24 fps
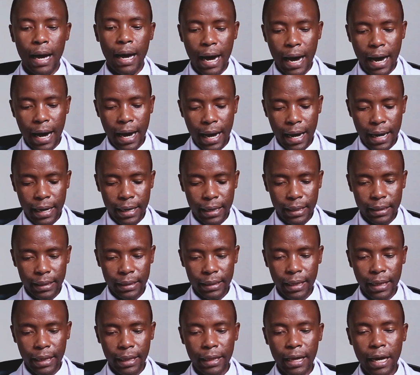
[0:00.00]
and
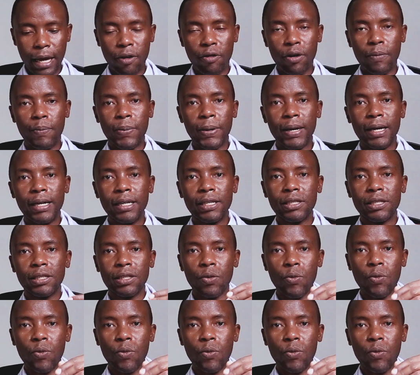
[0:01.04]
they replace